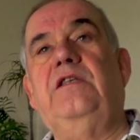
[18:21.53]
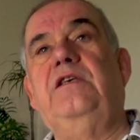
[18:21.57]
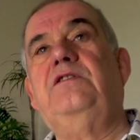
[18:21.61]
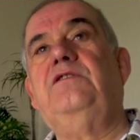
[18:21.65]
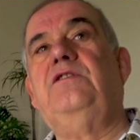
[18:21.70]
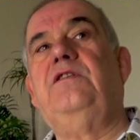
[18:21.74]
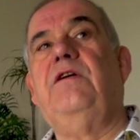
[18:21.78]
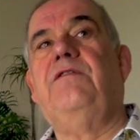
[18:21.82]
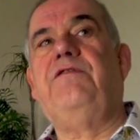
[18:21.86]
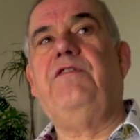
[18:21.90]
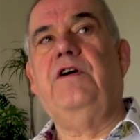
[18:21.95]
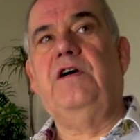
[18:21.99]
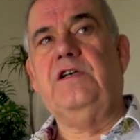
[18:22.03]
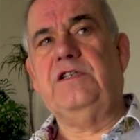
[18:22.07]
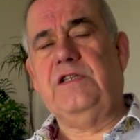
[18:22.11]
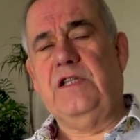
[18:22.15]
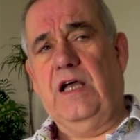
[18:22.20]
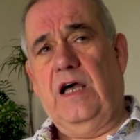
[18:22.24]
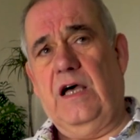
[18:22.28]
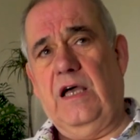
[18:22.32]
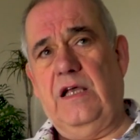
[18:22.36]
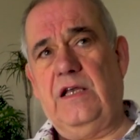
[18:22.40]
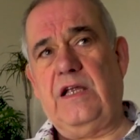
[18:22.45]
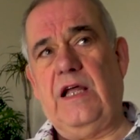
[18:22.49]
This is the first
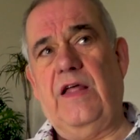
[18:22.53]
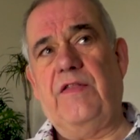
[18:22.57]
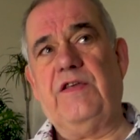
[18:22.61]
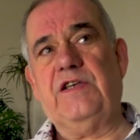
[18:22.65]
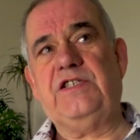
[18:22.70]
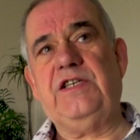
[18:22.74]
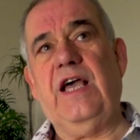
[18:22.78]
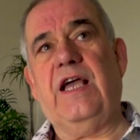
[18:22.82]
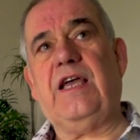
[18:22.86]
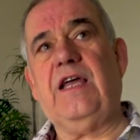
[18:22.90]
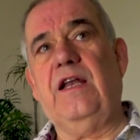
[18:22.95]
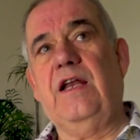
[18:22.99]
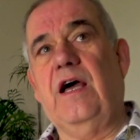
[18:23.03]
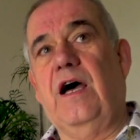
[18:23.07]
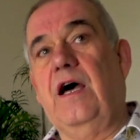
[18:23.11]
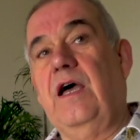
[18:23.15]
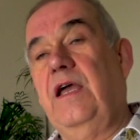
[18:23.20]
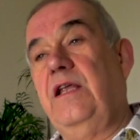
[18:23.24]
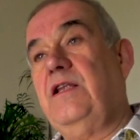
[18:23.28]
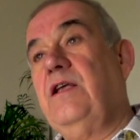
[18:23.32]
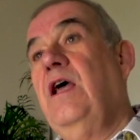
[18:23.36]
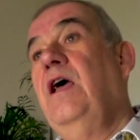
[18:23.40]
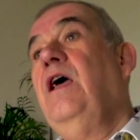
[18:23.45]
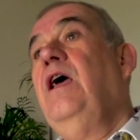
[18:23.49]
night, and the second
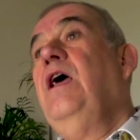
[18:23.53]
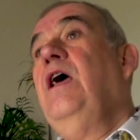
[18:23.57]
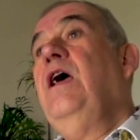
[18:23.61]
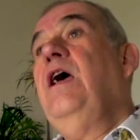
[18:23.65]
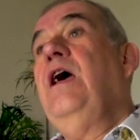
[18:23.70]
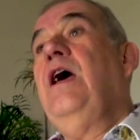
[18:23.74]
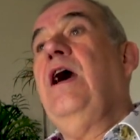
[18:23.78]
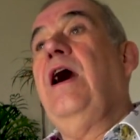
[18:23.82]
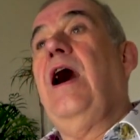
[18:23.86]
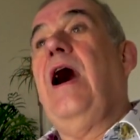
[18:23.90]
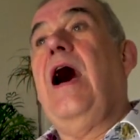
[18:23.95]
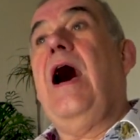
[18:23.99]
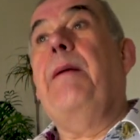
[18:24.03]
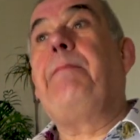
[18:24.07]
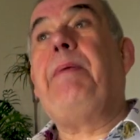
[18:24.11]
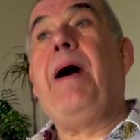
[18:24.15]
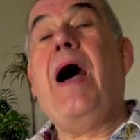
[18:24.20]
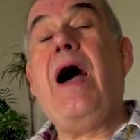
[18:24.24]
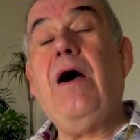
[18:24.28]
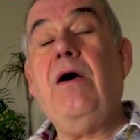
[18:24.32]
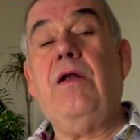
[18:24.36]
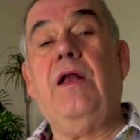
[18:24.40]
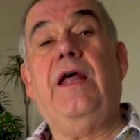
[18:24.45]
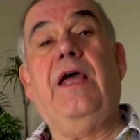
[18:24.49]
night
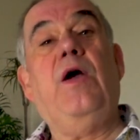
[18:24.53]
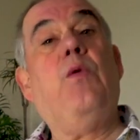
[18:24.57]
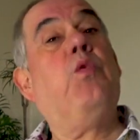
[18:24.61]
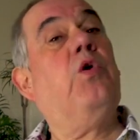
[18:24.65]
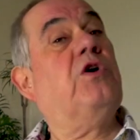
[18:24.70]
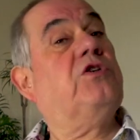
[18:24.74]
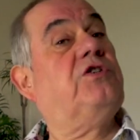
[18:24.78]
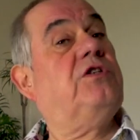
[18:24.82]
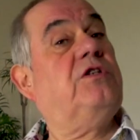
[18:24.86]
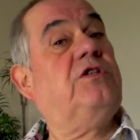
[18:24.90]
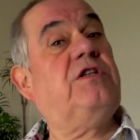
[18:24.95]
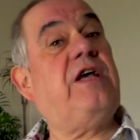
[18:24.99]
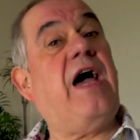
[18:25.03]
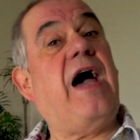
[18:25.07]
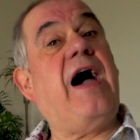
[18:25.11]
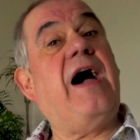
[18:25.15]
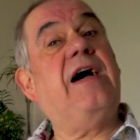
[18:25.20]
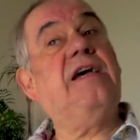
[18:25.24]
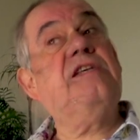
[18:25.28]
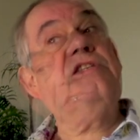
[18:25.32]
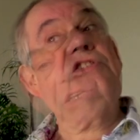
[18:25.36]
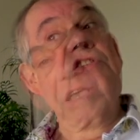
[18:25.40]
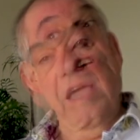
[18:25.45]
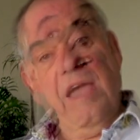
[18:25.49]
apparently wasn't
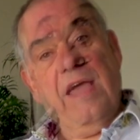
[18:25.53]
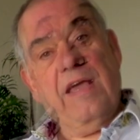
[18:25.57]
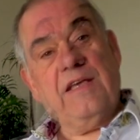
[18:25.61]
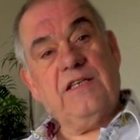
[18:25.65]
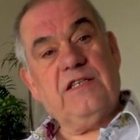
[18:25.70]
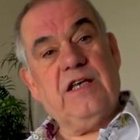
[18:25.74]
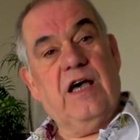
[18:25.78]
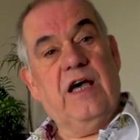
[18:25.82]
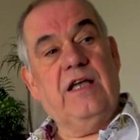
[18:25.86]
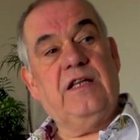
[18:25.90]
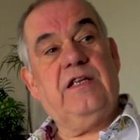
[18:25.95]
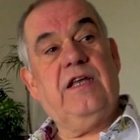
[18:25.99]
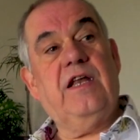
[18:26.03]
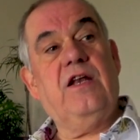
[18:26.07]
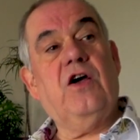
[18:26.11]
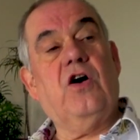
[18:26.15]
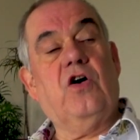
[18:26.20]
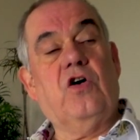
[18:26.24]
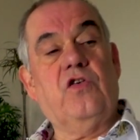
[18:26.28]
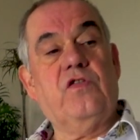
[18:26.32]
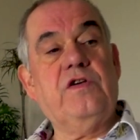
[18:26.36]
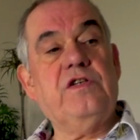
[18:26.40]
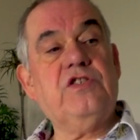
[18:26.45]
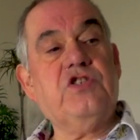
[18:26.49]
as exciting
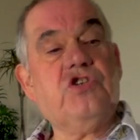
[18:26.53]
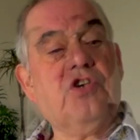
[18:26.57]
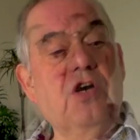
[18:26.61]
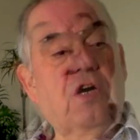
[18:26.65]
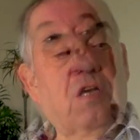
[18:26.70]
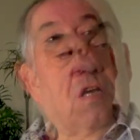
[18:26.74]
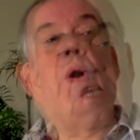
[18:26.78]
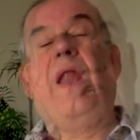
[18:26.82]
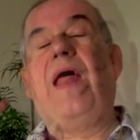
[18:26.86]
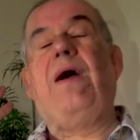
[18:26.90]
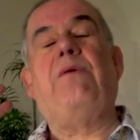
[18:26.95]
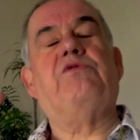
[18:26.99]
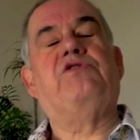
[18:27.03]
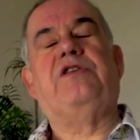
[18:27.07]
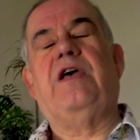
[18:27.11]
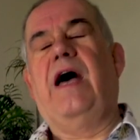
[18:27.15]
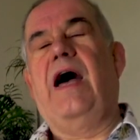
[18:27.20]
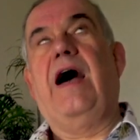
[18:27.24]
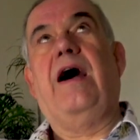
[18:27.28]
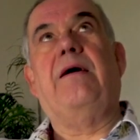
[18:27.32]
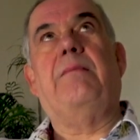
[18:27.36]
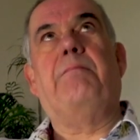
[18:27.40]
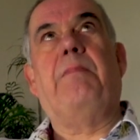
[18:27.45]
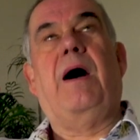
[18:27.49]
or as good. When I was
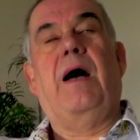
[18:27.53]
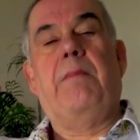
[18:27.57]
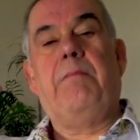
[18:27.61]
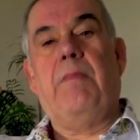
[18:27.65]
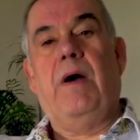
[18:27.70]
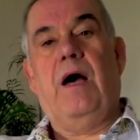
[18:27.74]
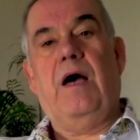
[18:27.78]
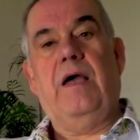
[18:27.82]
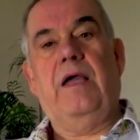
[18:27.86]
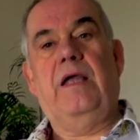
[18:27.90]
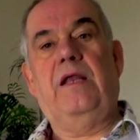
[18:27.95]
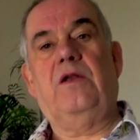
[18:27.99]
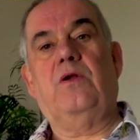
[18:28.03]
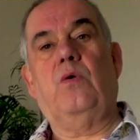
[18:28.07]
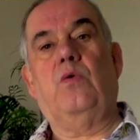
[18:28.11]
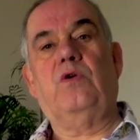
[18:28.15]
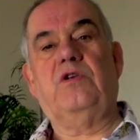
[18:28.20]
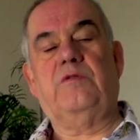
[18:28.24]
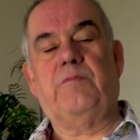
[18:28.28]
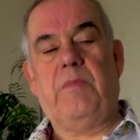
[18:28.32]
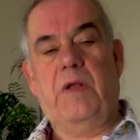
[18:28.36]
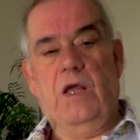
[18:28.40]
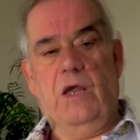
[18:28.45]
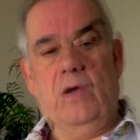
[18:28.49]
there, my mind
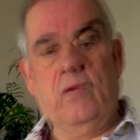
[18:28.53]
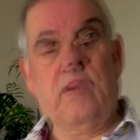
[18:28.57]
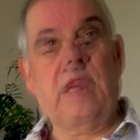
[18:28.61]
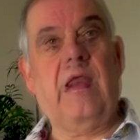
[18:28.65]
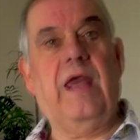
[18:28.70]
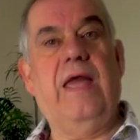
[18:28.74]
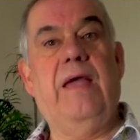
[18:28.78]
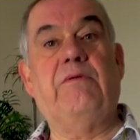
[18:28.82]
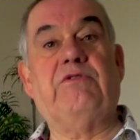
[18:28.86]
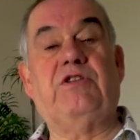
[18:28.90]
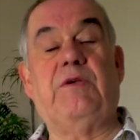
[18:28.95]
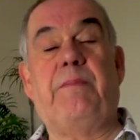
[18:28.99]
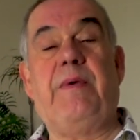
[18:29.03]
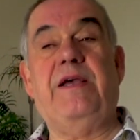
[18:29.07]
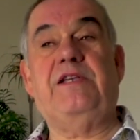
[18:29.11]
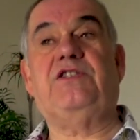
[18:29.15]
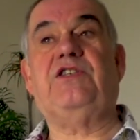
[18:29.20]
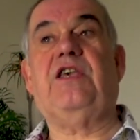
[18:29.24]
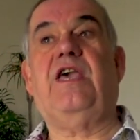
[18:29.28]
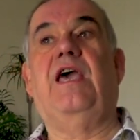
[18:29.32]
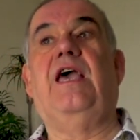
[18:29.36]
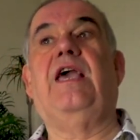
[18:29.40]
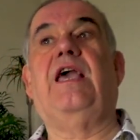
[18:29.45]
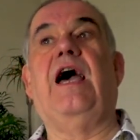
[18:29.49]
was blown. It was the
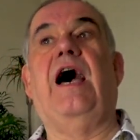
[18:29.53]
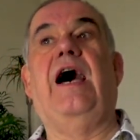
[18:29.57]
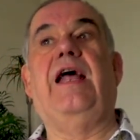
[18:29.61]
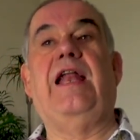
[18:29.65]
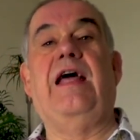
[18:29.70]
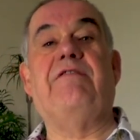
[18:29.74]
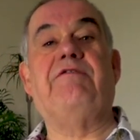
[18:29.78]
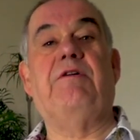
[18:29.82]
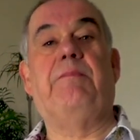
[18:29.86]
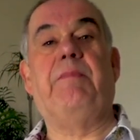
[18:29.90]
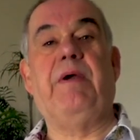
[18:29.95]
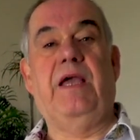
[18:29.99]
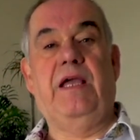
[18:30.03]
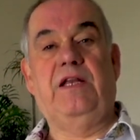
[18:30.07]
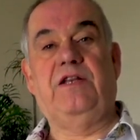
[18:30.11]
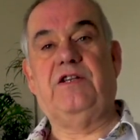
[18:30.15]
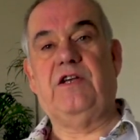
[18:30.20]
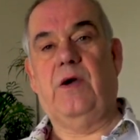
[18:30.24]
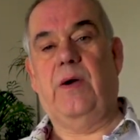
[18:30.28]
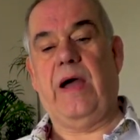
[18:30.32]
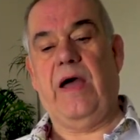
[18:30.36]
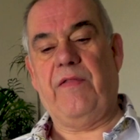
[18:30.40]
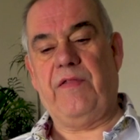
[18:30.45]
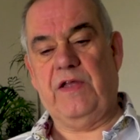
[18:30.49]
best gig I'd ever been
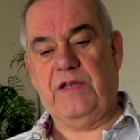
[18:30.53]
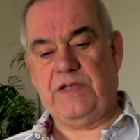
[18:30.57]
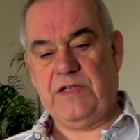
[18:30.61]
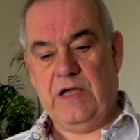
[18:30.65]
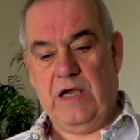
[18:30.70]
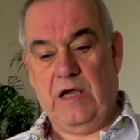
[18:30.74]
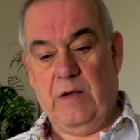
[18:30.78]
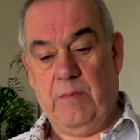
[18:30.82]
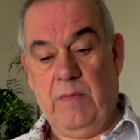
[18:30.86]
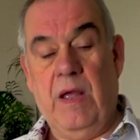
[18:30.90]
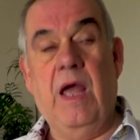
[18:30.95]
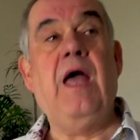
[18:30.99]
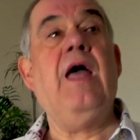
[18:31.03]
to at the time.